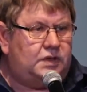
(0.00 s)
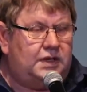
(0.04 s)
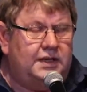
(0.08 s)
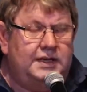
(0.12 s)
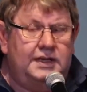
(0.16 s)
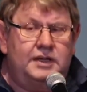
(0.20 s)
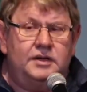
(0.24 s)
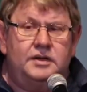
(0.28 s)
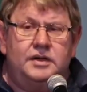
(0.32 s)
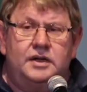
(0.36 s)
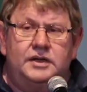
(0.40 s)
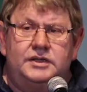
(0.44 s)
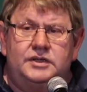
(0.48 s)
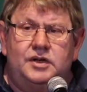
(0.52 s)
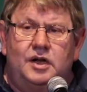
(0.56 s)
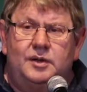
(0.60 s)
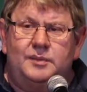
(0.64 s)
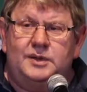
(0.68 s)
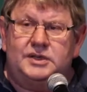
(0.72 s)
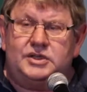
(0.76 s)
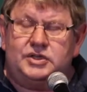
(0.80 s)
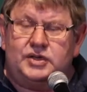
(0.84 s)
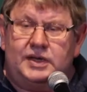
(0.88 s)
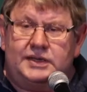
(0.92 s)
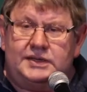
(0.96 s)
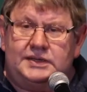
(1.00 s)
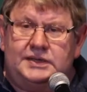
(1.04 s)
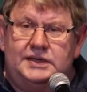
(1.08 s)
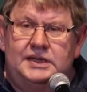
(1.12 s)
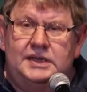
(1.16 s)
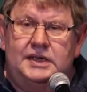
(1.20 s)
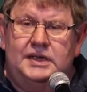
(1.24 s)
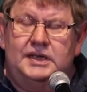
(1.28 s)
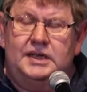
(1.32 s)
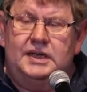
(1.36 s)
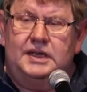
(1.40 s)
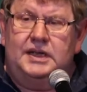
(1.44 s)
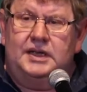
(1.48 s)
The Ingonyama
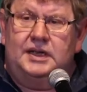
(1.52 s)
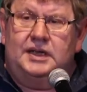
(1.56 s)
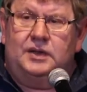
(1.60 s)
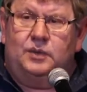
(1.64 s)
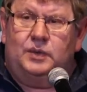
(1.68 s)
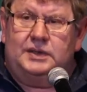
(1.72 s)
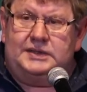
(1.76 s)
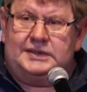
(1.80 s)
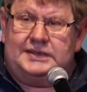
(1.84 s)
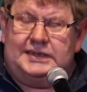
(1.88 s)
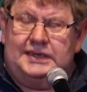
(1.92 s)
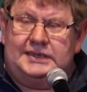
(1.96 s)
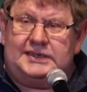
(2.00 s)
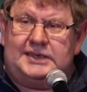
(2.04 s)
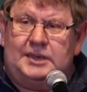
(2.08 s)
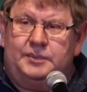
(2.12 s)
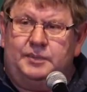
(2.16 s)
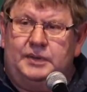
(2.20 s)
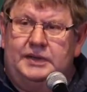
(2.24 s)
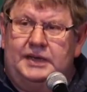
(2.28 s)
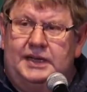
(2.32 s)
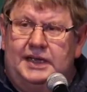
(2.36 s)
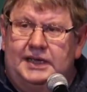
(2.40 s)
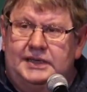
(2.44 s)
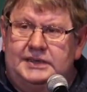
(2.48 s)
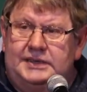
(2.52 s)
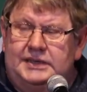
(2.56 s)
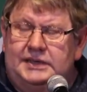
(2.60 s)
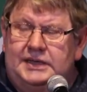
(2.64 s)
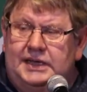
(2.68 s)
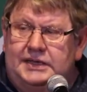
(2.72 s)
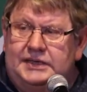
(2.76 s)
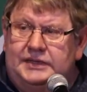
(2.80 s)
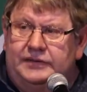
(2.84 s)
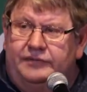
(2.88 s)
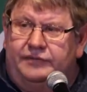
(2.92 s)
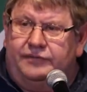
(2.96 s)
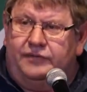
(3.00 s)
Trust was set up in
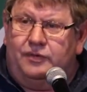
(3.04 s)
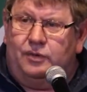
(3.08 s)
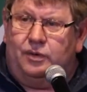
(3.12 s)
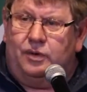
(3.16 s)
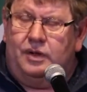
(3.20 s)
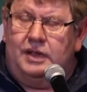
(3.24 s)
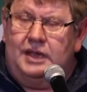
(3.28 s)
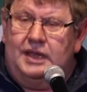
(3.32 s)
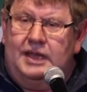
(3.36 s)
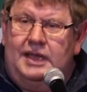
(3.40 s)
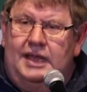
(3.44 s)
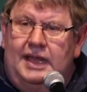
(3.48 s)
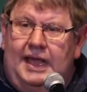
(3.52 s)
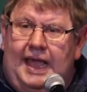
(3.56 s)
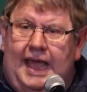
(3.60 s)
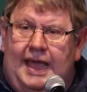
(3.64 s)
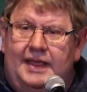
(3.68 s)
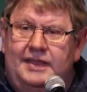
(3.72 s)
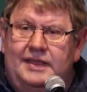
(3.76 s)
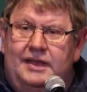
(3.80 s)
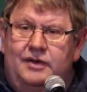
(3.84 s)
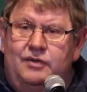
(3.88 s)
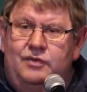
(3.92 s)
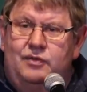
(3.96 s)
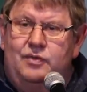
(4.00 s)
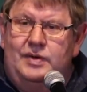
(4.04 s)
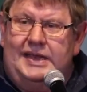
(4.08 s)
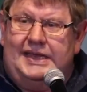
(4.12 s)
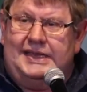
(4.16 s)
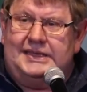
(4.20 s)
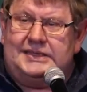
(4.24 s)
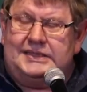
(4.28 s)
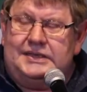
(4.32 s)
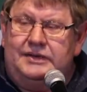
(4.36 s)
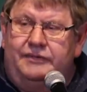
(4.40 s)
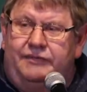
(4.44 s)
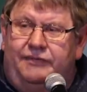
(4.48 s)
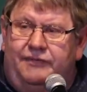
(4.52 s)
1994, and the
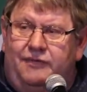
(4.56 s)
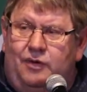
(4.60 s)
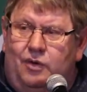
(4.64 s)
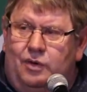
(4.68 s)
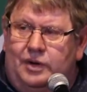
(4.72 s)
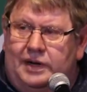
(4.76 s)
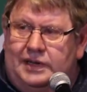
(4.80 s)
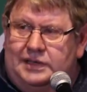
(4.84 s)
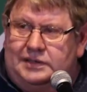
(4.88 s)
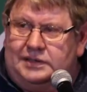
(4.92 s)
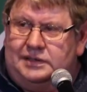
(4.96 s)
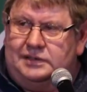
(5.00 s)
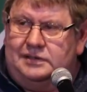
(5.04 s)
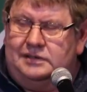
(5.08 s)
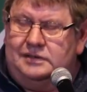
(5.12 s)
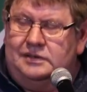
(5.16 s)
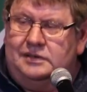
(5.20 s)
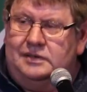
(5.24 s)
reason for it